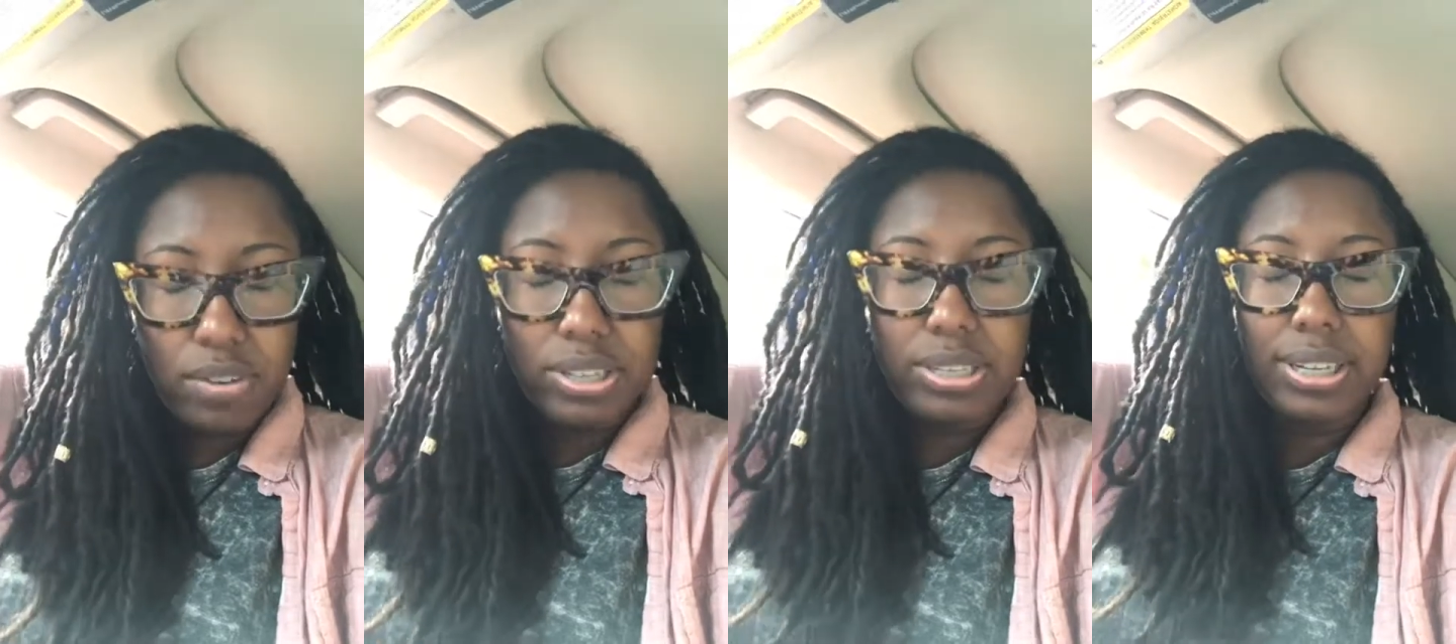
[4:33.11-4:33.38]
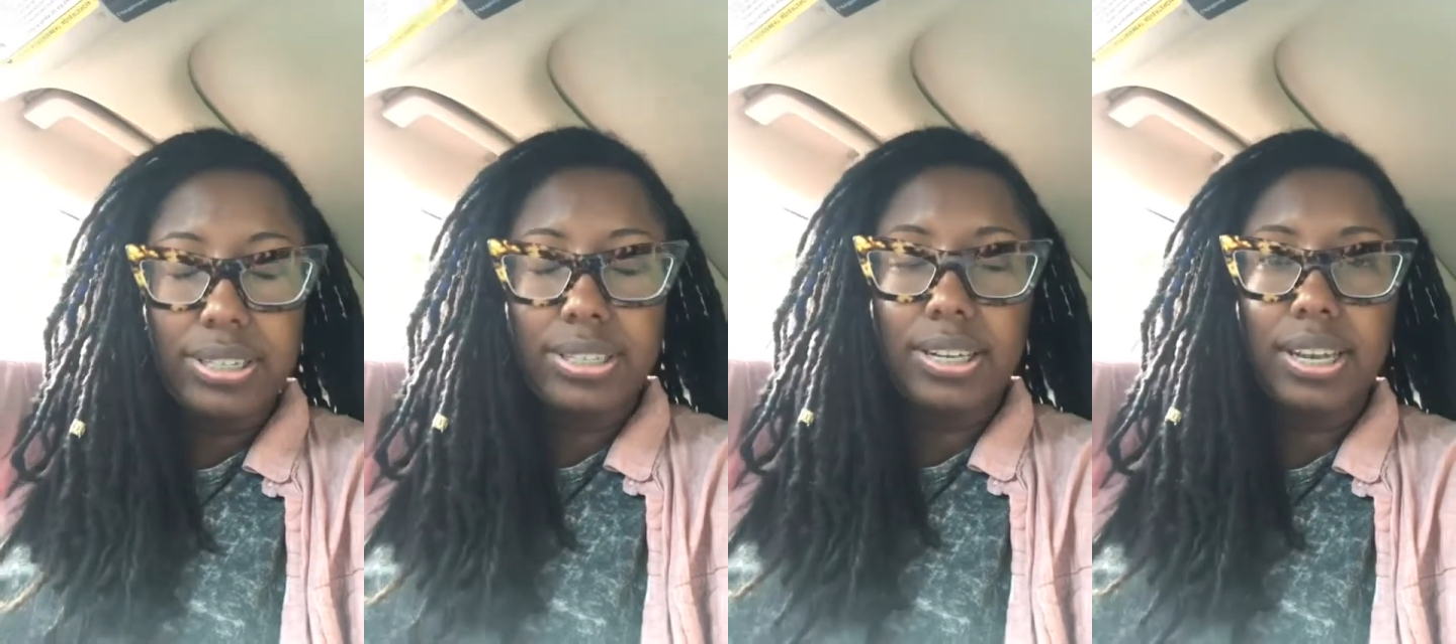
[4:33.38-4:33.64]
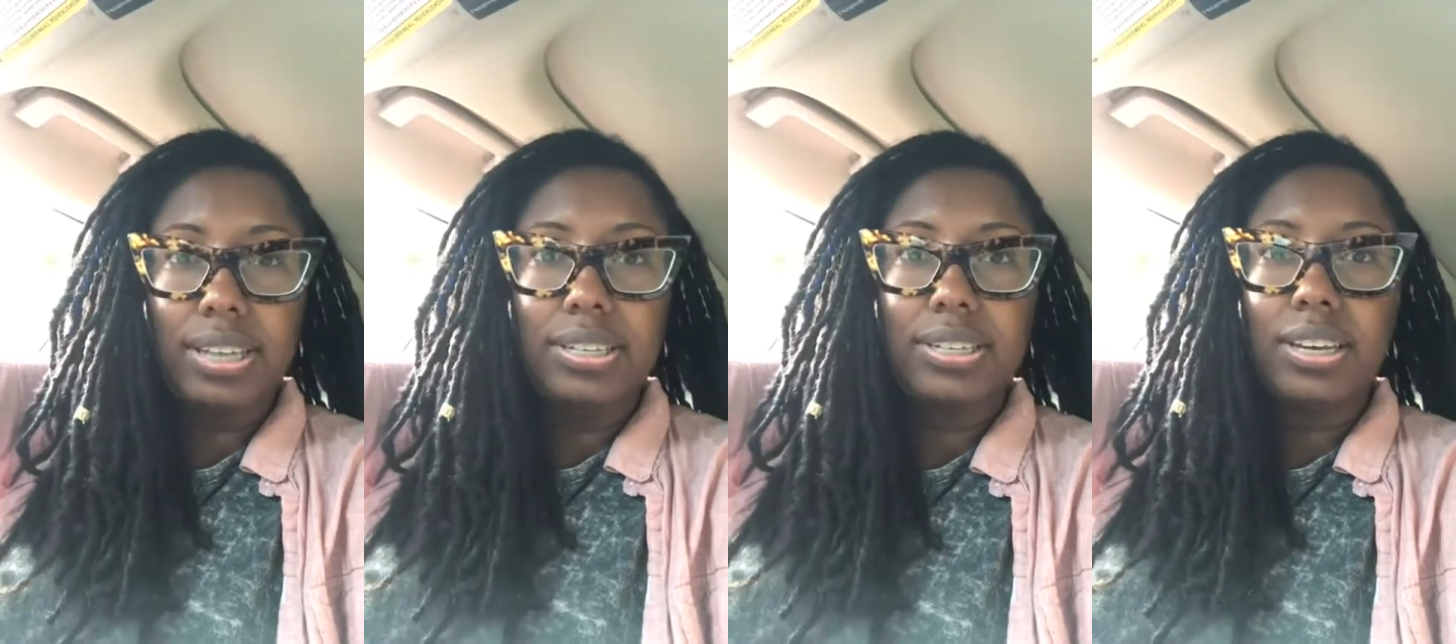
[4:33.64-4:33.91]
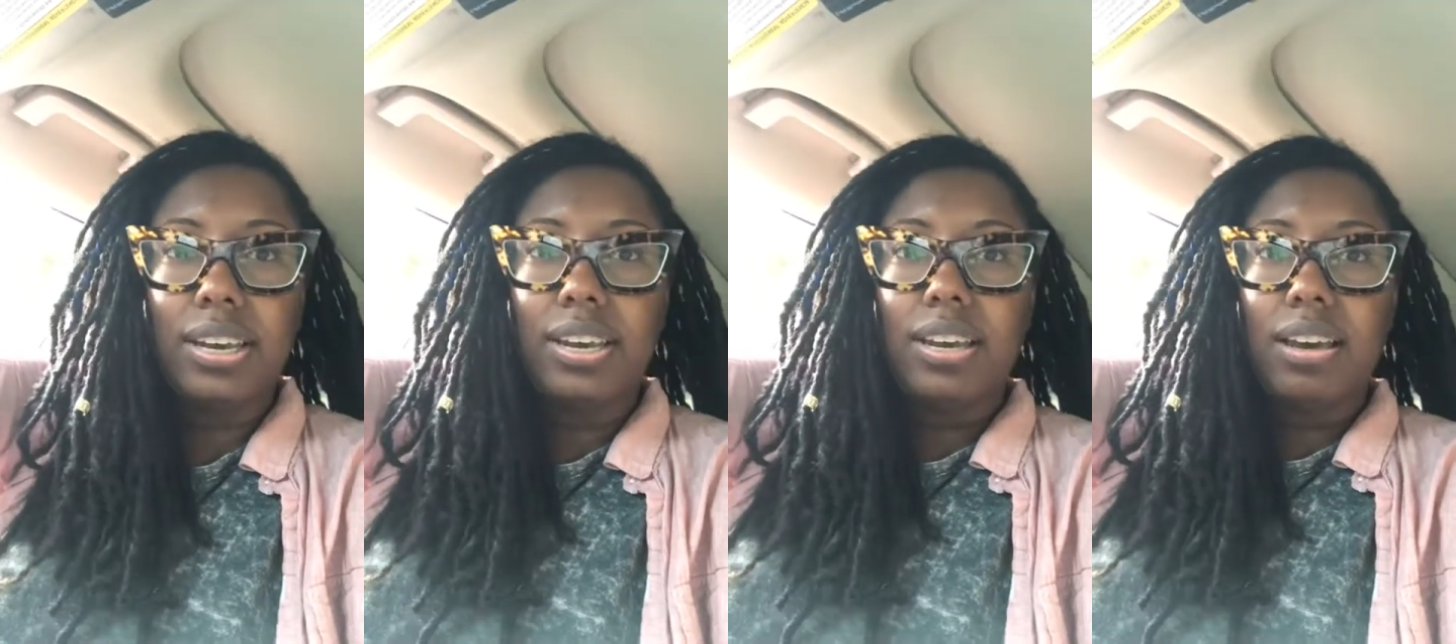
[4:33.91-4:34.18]
assistant,
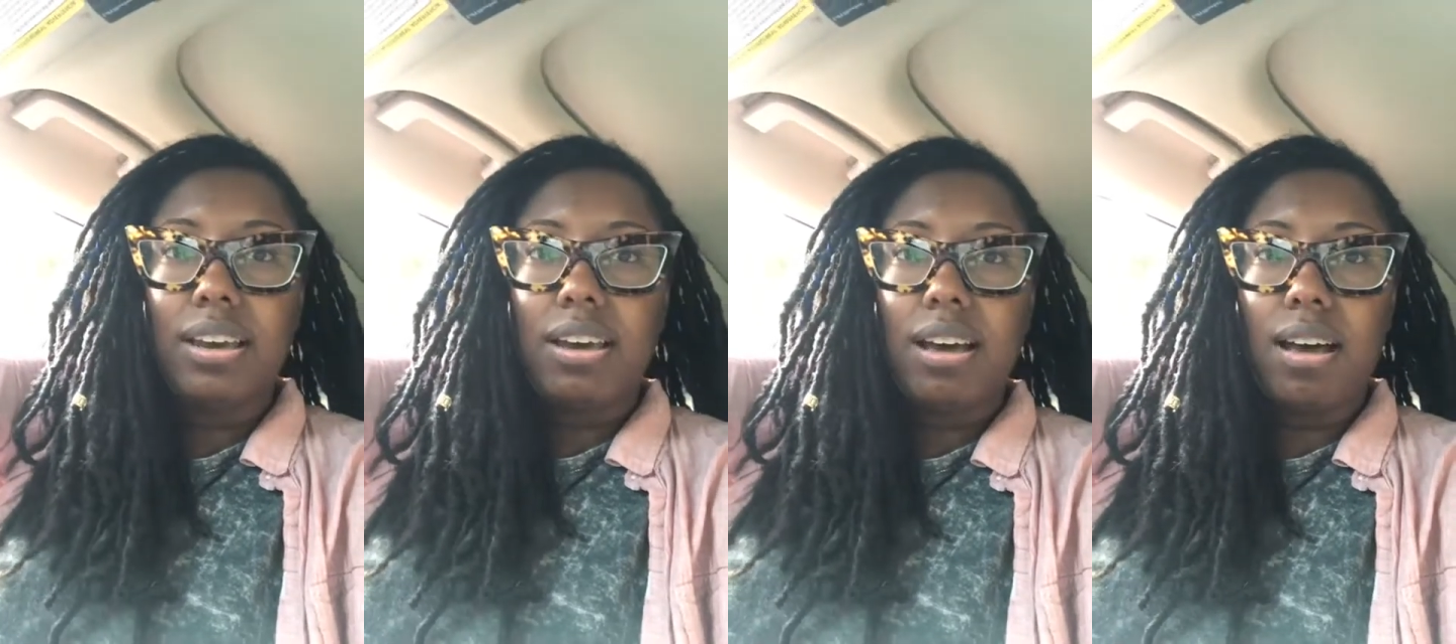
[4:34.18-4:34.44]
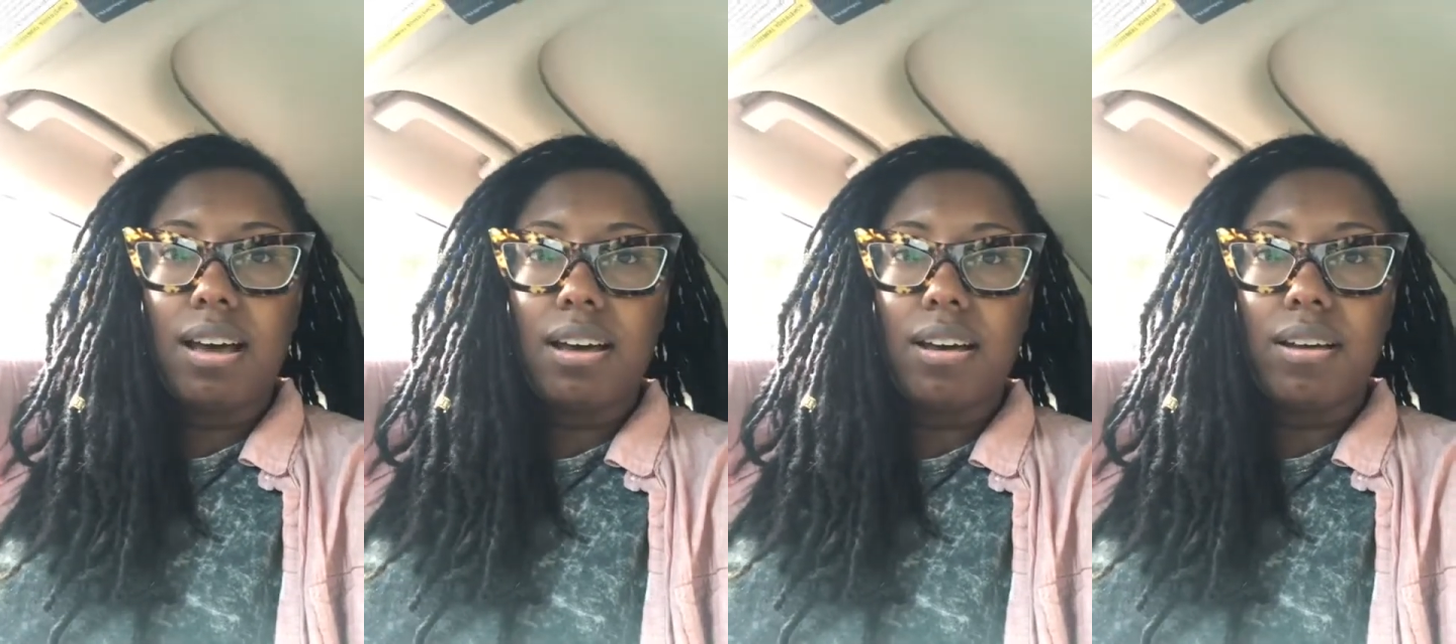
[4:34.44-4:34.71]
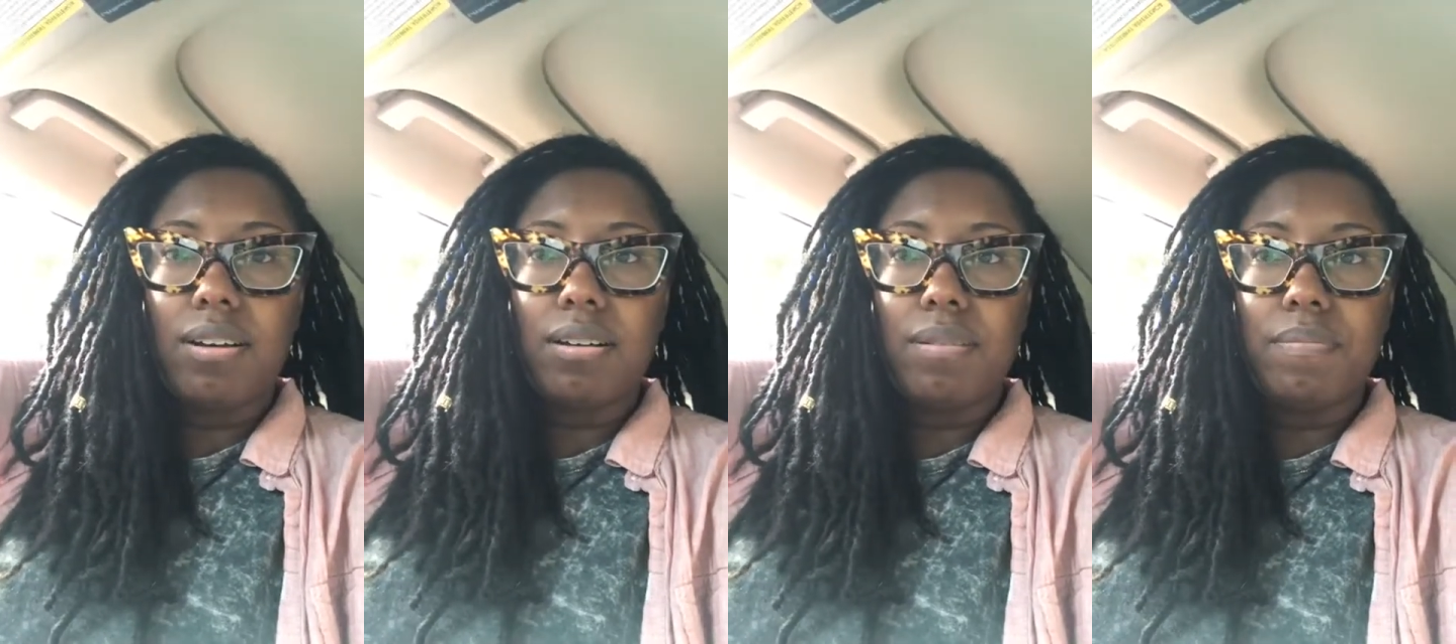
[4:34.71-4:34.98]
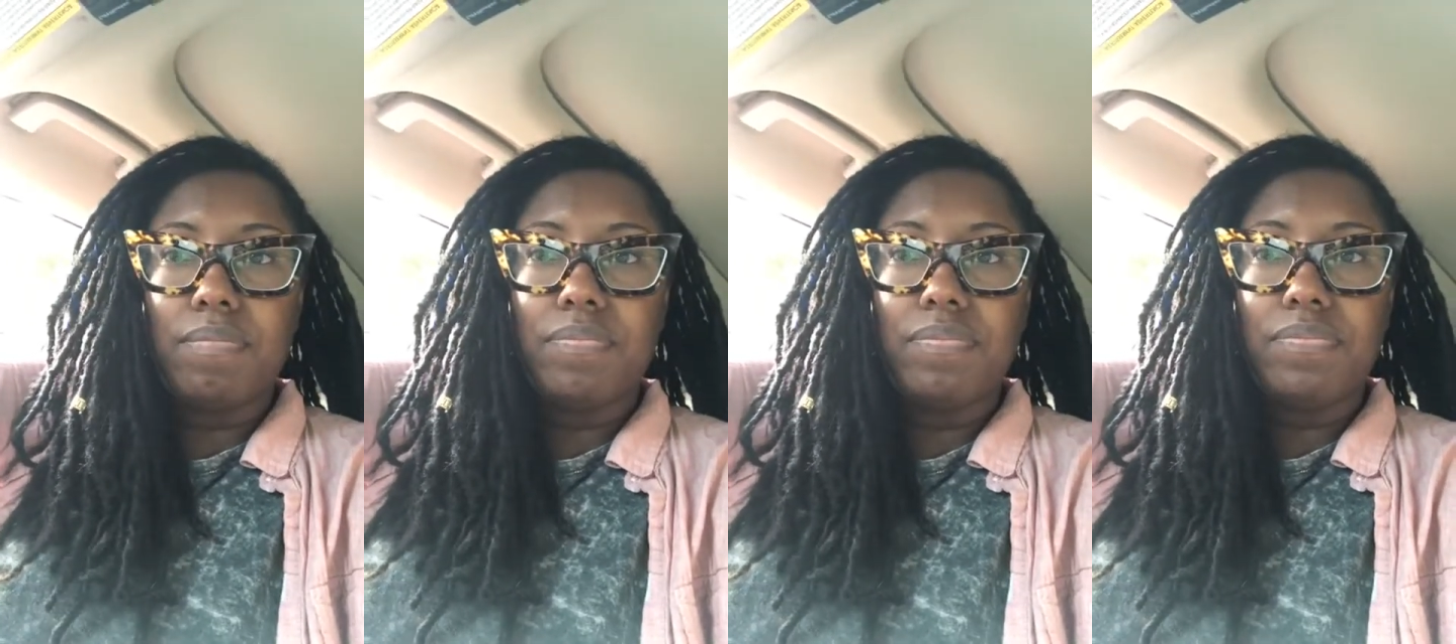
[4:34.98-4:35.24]

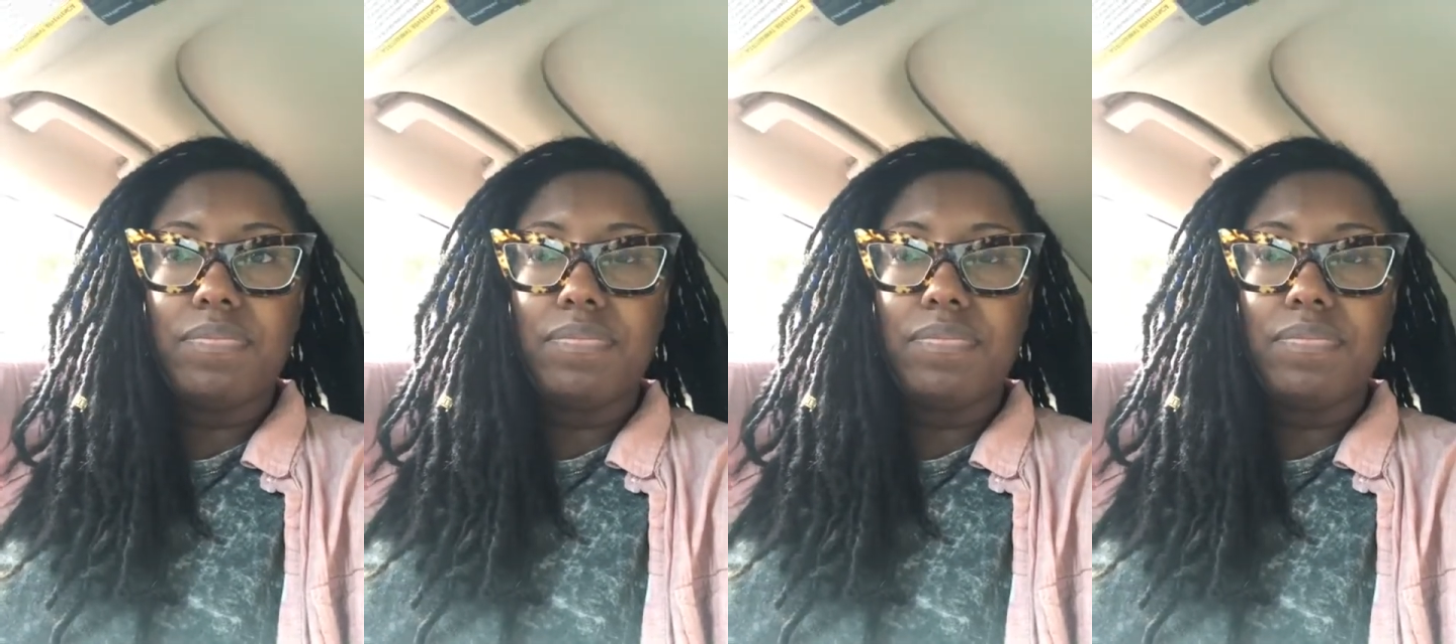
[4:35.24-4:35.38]
and